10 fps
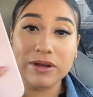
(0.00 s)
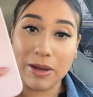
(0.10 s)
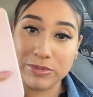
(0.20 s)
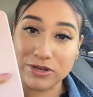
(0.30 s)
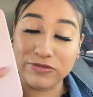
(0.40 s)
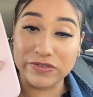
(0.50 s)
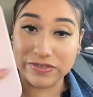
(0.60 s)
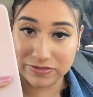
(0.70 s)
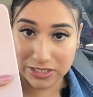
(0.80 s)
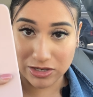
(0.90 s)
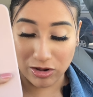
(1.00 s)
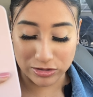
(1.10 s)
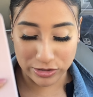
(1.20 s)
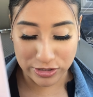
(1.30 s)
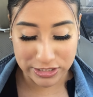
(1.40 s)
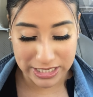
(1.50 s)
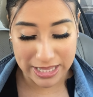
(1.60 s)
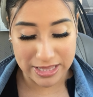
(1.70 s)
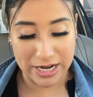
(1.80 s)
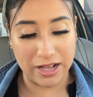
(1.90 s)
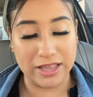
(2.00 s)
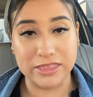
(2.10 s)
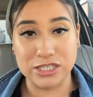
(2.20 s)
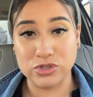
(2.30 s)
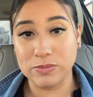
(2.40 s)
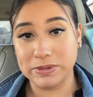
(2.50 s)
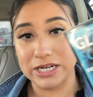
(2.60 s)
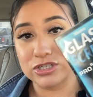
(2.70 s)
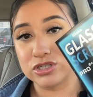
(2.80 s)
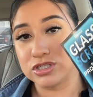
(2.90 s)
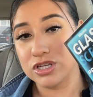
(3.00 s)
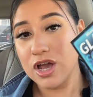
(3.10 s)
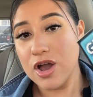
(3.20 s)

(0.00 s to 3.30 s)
on Amazon for $15, and then I got the screen protectors